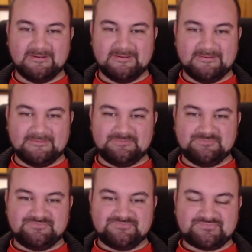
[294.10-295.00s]

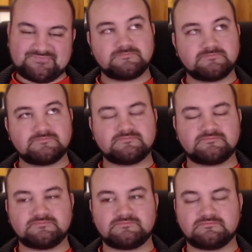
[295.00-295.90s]

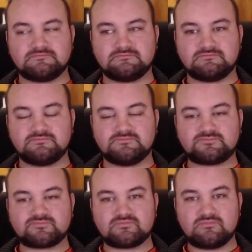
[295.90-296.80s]

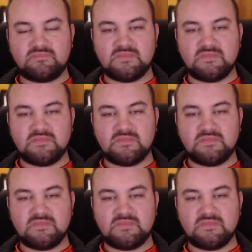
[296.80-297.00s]
Nothing is said.